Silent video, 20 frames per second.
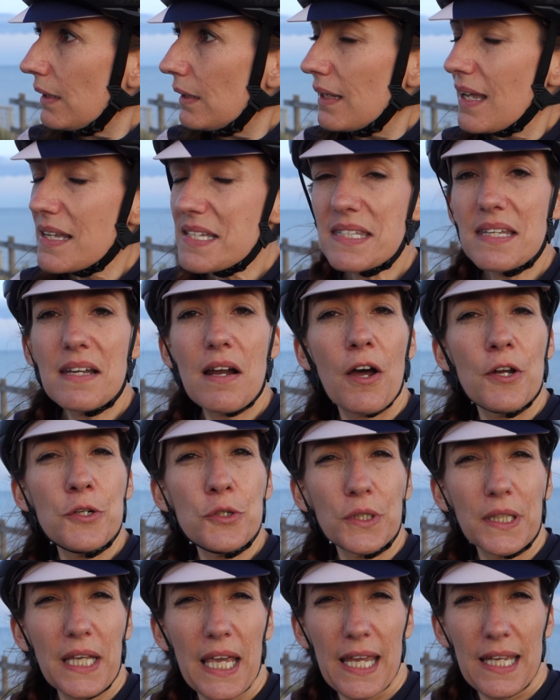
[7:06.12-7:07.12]
less than
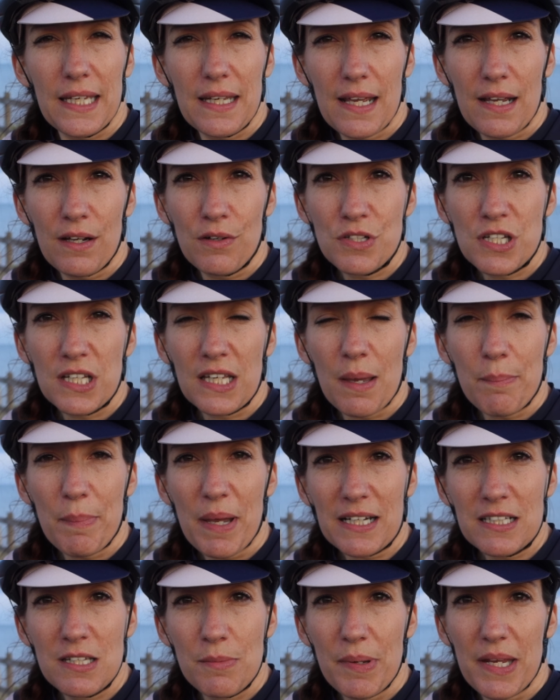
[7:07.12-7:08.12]
100k now to get
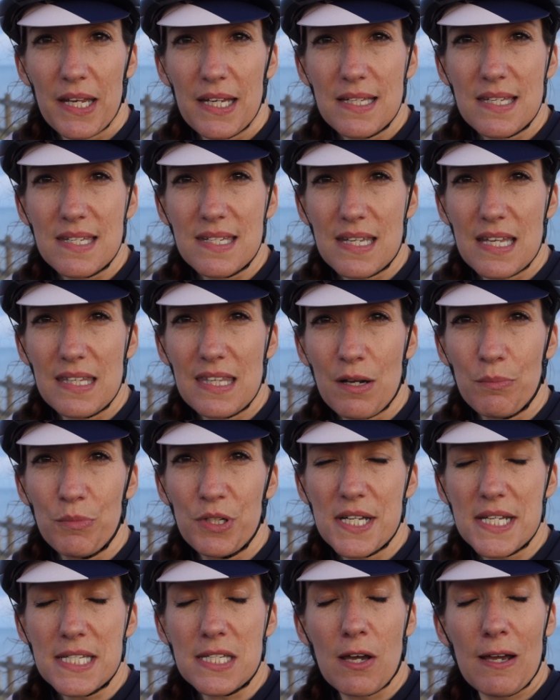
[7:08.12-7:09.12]
back to base, and then
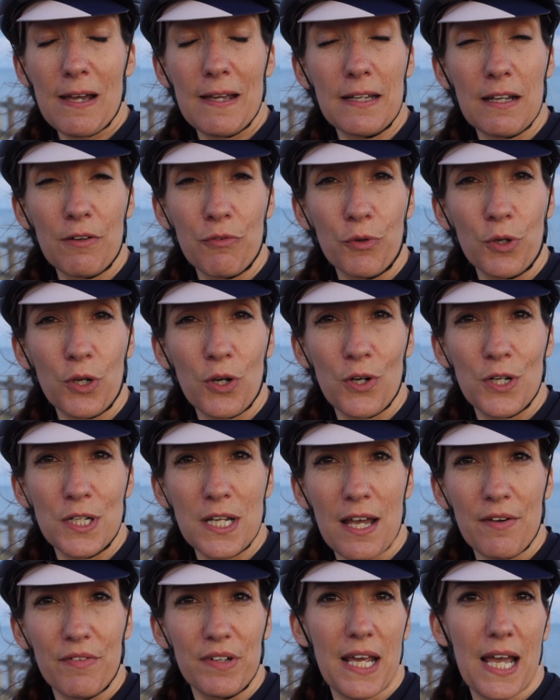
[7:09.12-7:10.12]
we decide if we're going
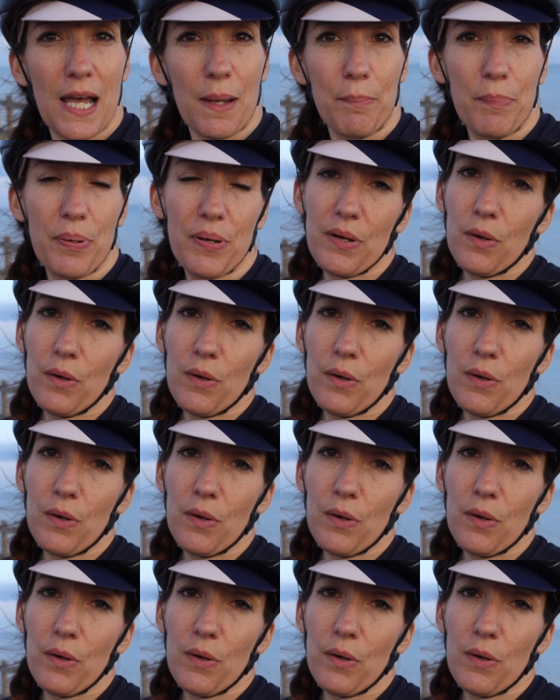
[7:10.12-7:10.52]
to have a nap